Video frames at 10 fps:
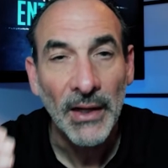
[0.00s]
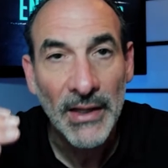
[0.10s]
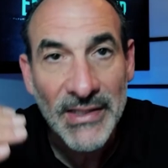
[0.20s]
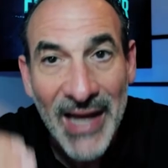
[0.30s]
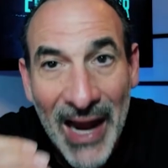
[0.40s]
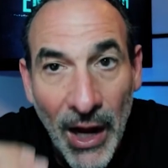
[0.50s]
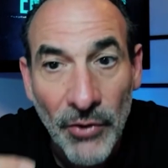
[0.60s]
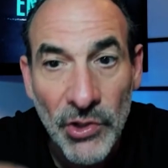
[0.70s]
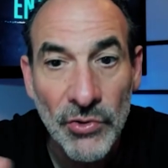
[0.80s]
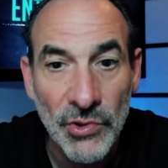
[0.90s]
It's
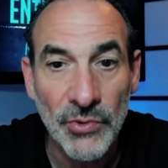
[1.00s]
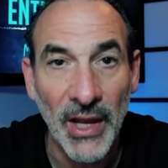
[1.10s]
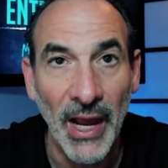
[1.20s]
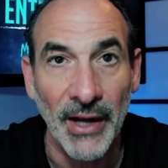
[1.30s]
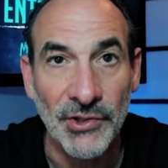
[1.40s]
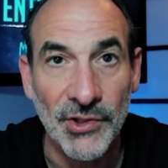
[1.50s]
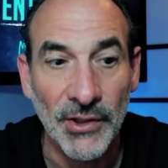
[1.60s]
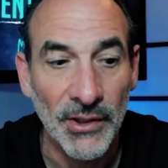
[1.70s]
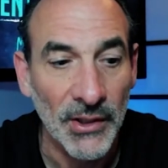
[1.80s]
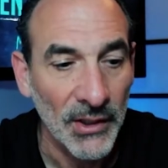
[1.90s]
how you do cash.
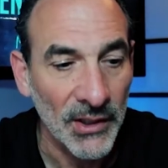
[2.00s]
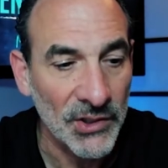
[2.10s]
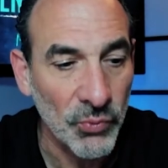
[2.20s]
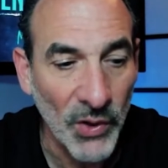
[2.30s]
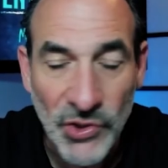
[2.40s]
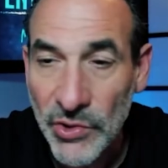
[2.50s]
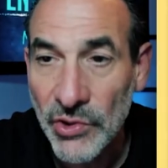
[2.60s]
It's what you